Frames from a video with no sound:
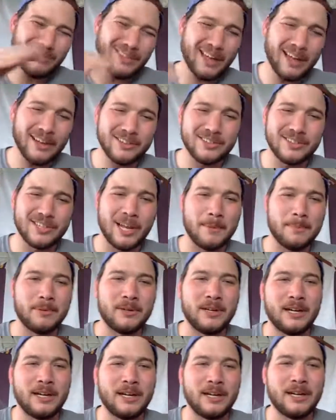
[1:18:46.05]
I'll sample
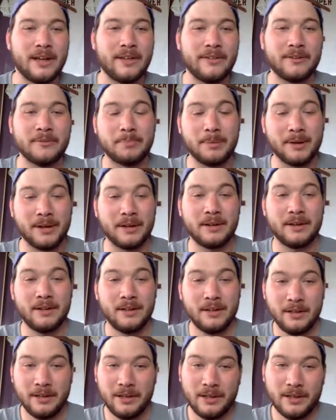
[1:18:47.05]
it in together, but
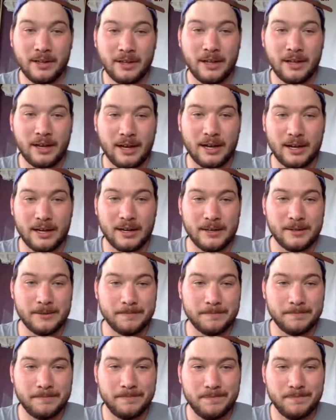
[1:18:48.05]

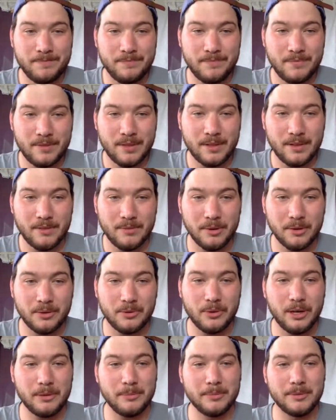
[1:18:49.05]
um, real
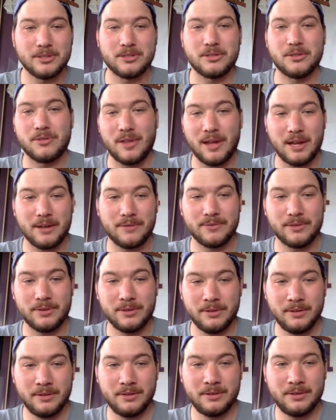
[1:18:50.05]
quick, Mister
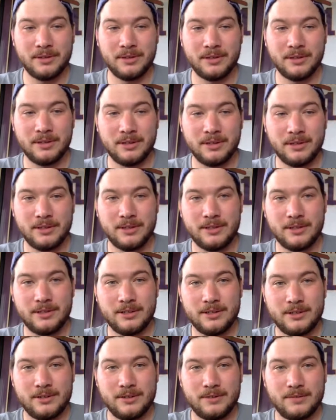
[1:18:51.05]
Thankful.
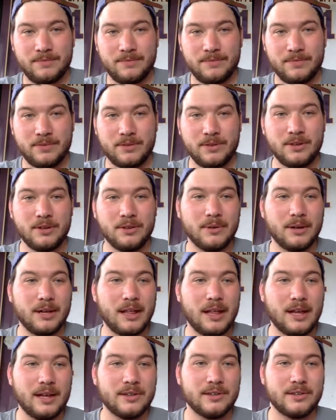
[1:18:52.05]
Do you
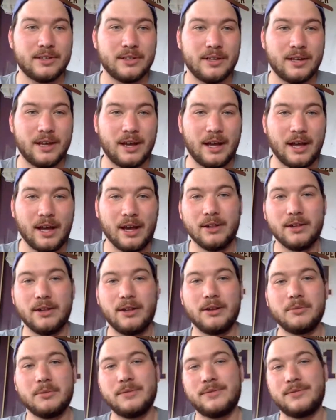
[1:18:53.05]
realize how
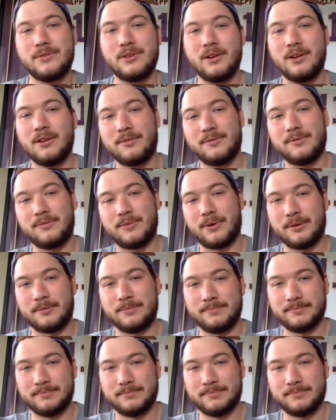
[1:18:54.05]
long we've gone on for?